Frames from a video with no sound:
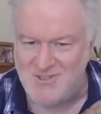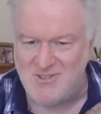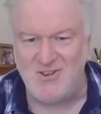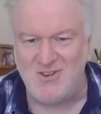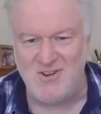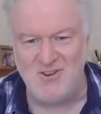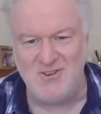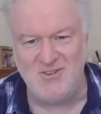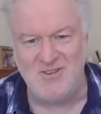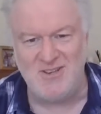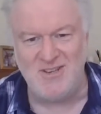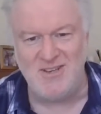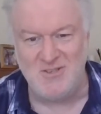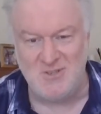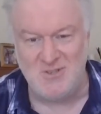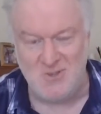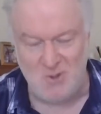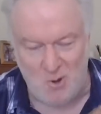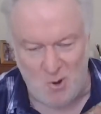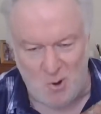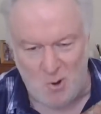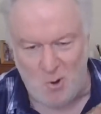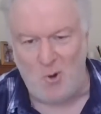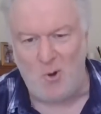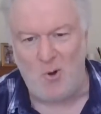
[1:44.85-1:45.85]
Sunday's
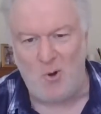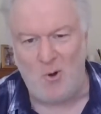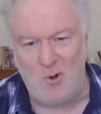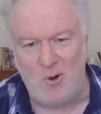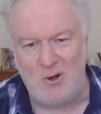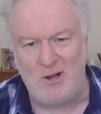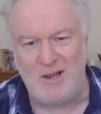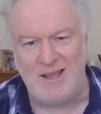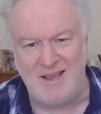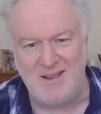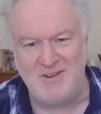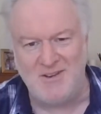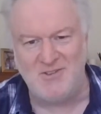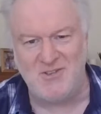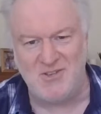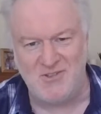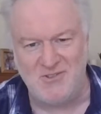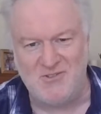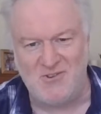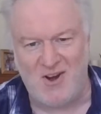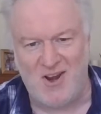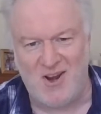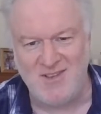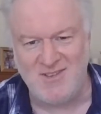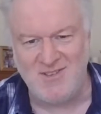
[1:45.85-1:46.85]
all-age
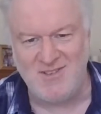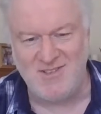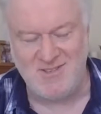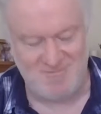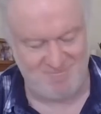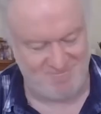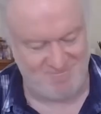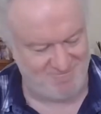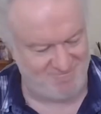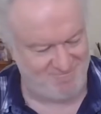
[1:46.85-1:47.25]
address.